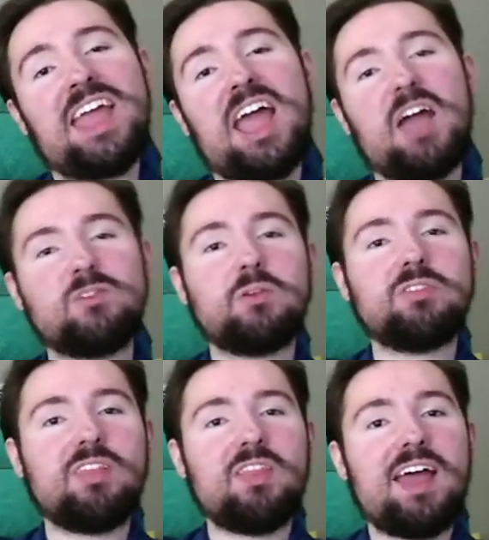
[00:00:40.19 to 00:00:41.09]
I've
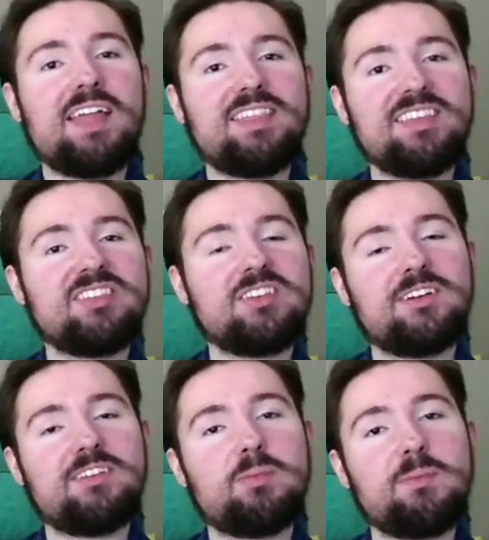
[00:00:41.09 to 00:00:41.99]
noticed a lot this
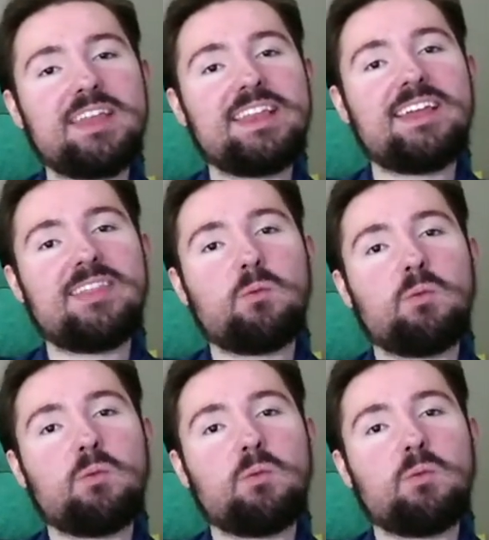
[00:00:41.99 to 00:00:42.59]
year in the media that